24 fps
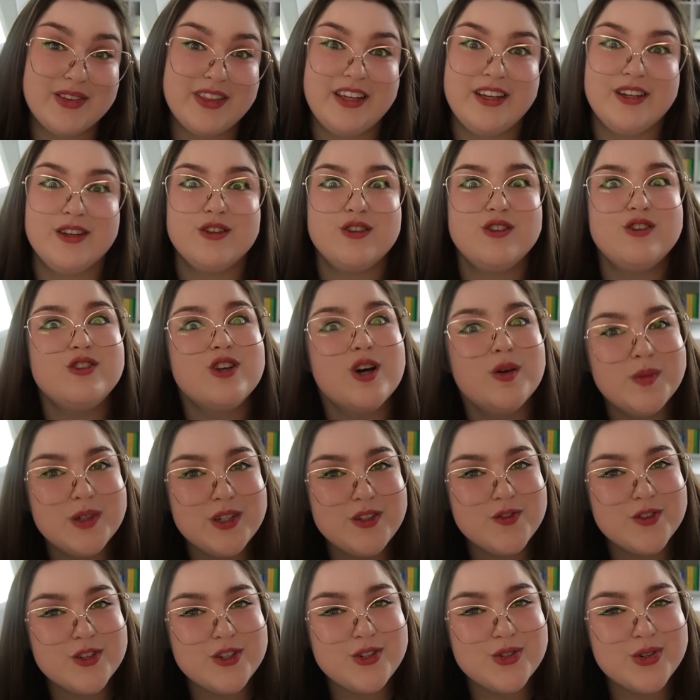Thank you so
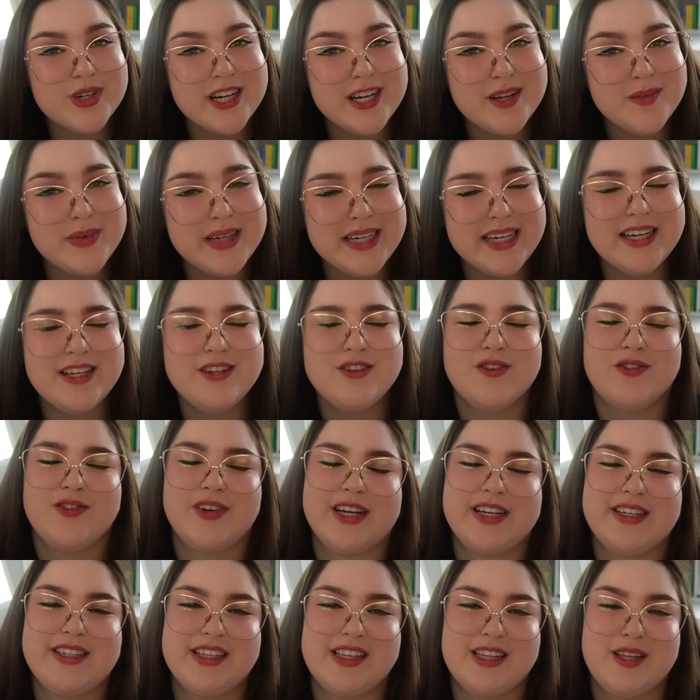much for joining me. Don't
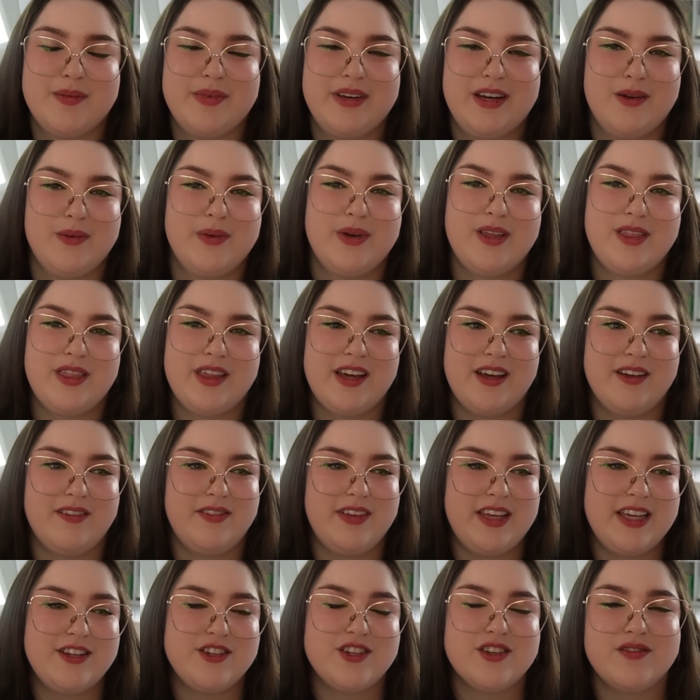forget to let me know what you think of
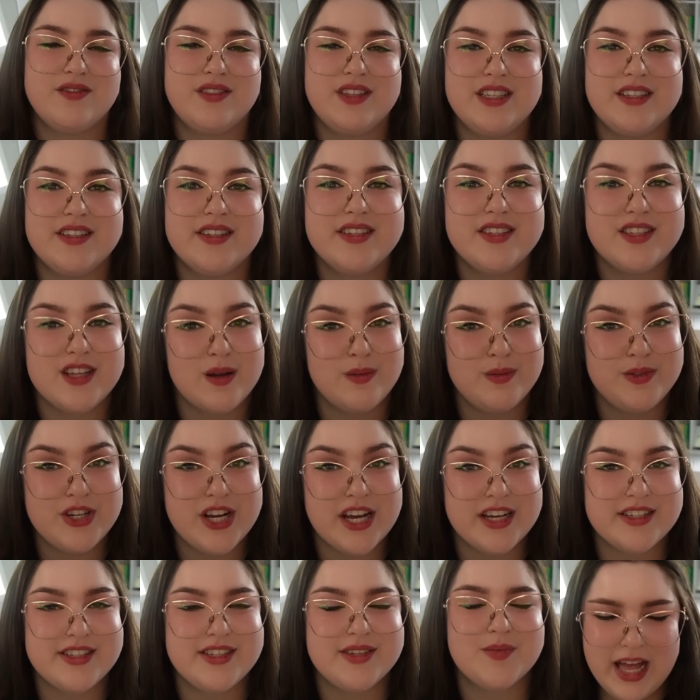each of these
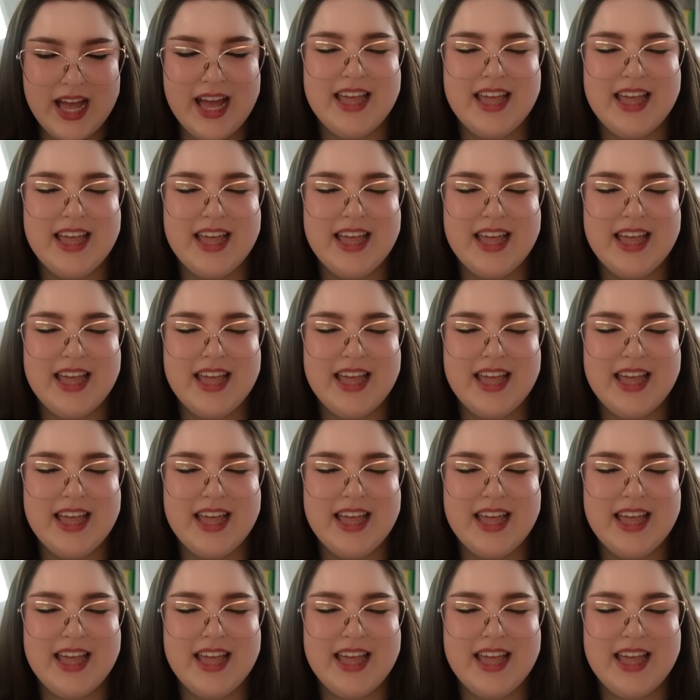subjects.